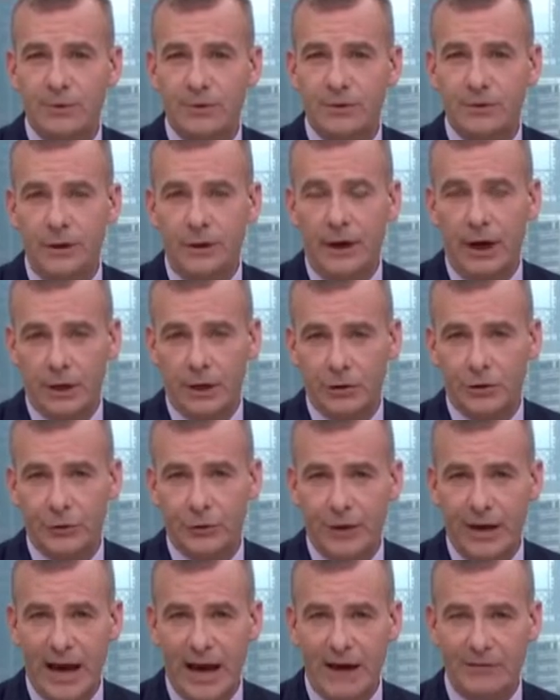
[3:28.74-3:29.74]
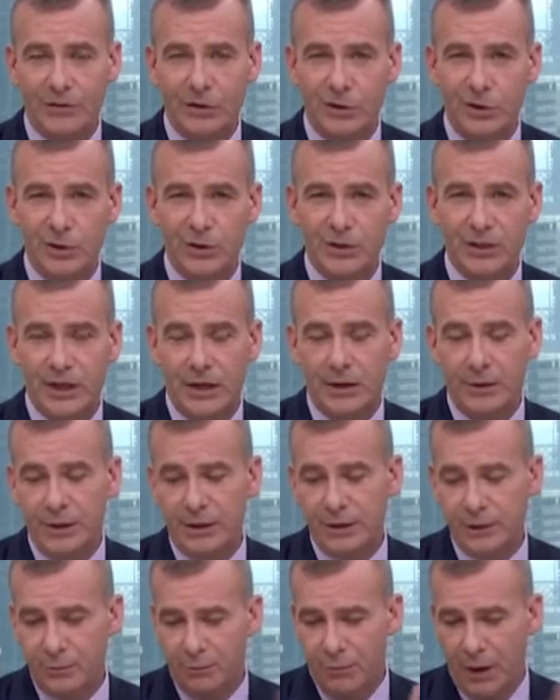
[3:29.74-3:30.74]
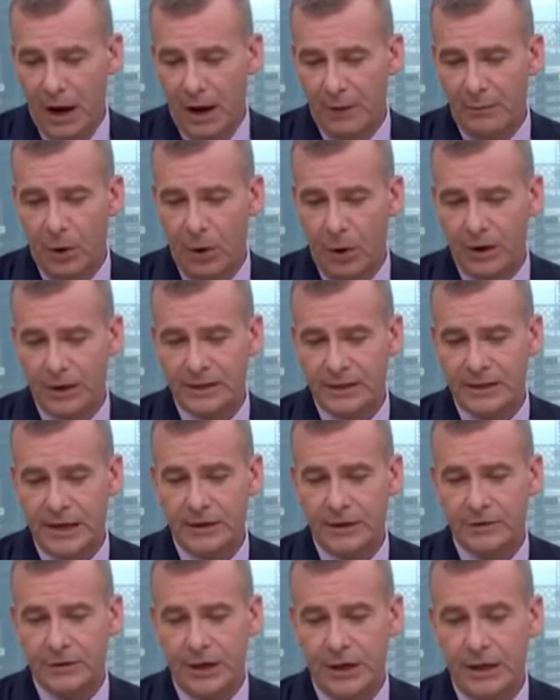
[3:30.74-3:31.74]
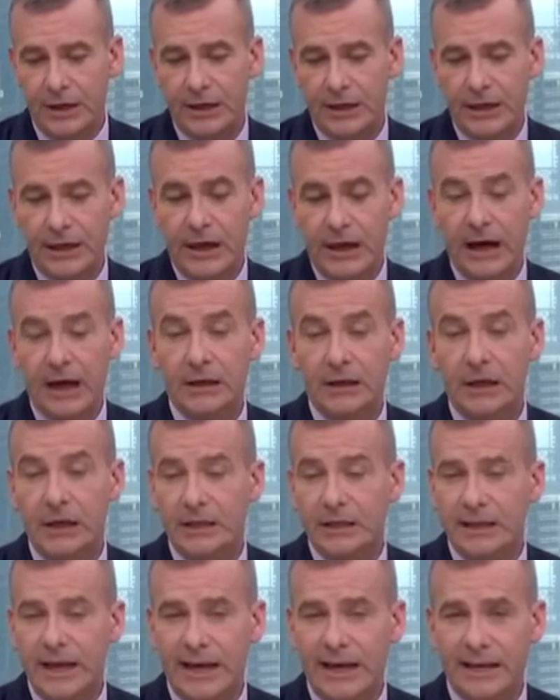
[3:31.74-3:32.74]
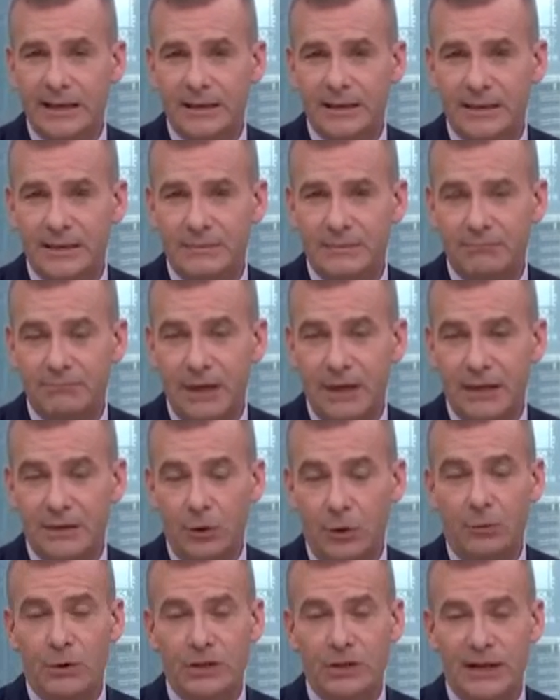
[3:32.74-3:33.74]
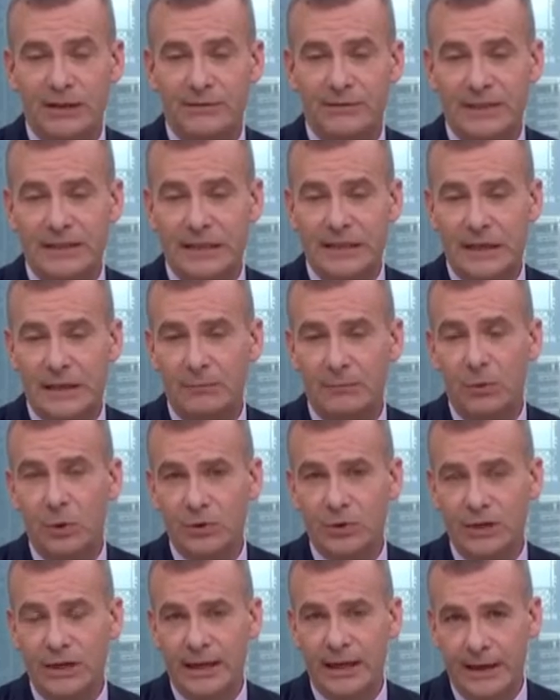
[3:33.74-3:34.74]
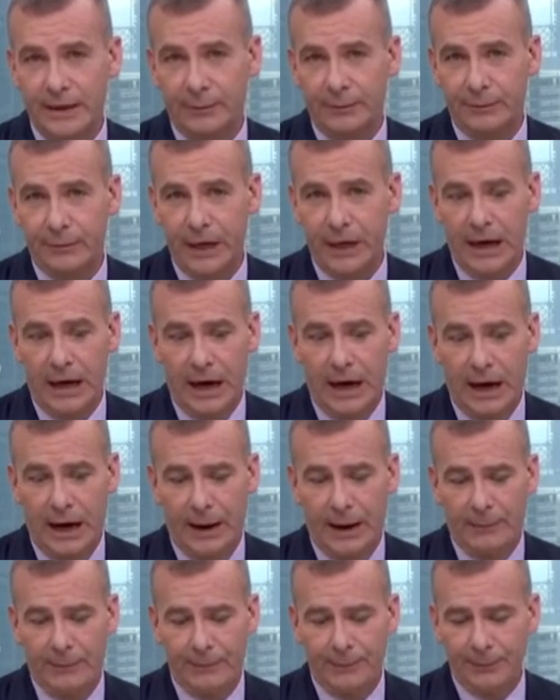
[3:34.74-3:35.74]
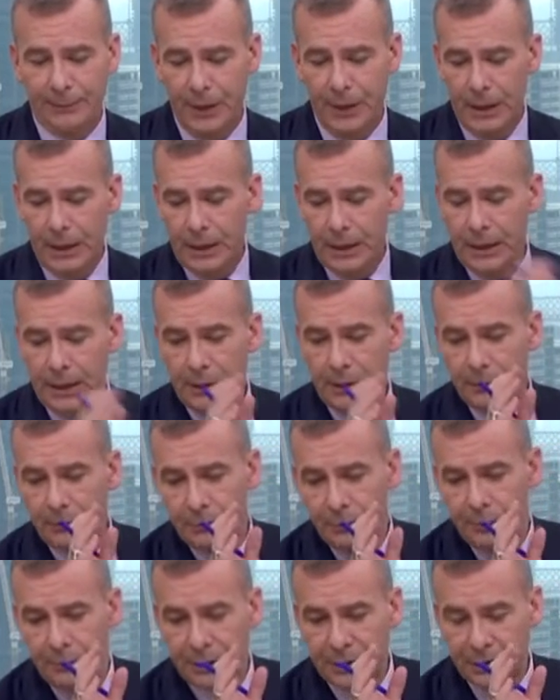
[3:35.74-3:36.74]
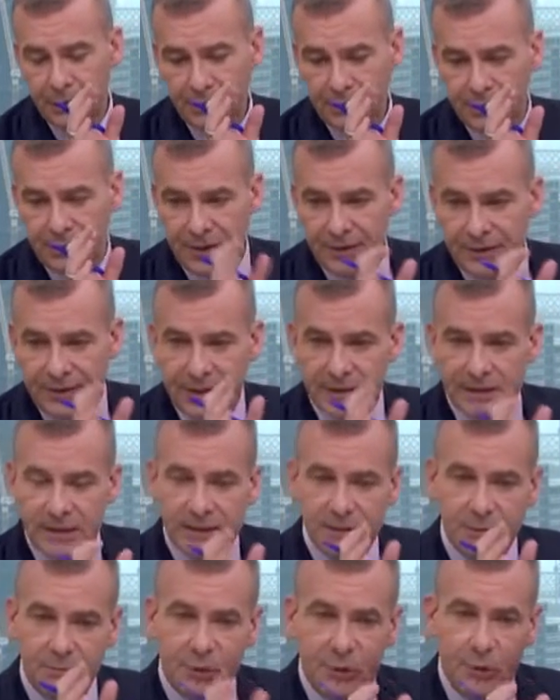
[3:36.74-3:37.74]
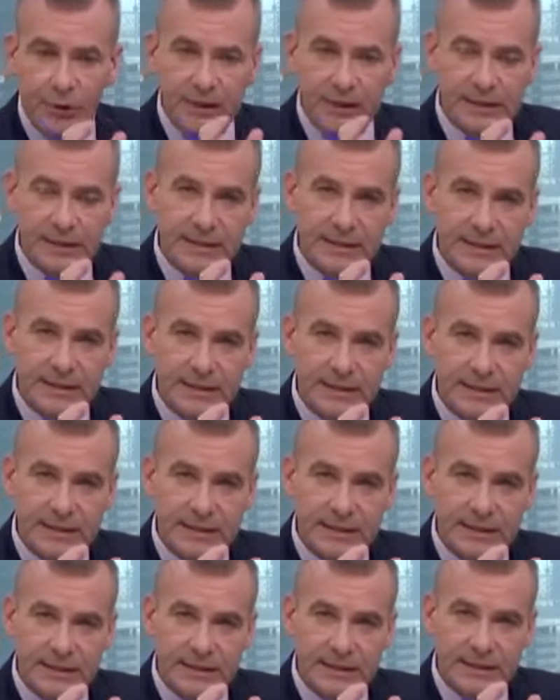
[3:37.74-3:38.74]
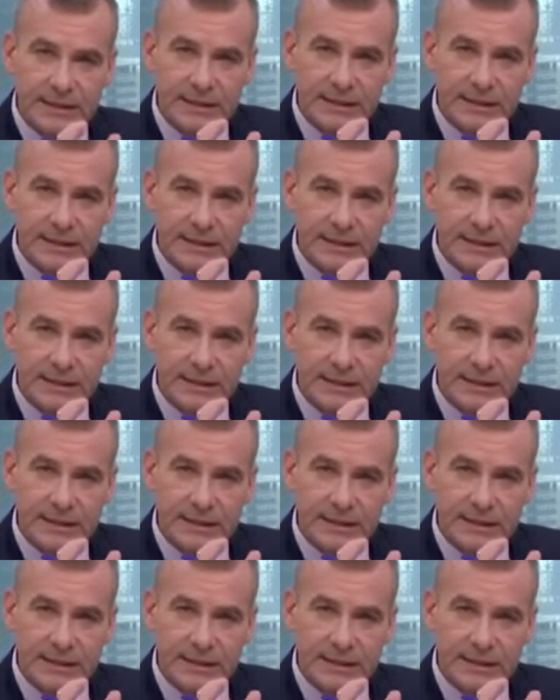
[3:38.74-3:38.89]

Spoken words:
the luxury avenues here in Dubai Mall, etc. And I've got to say, it's almost like visiting a mausoleum. But this is the point, isn't